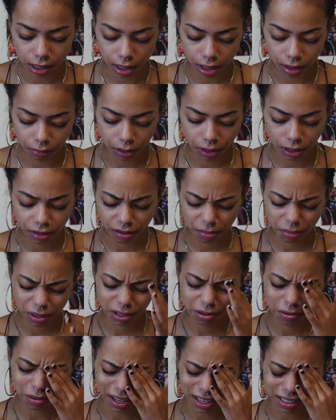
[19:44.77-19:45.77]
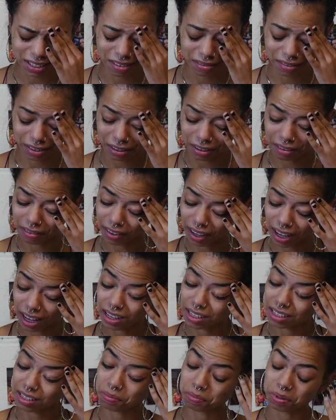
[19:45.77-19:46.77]
You're not somebody who acts very
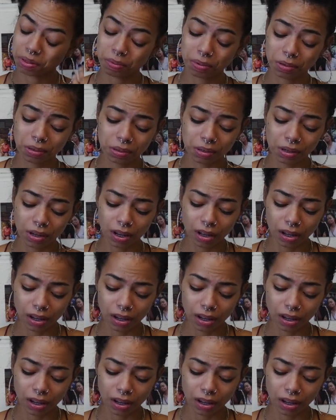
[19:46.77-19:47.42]
fast, and people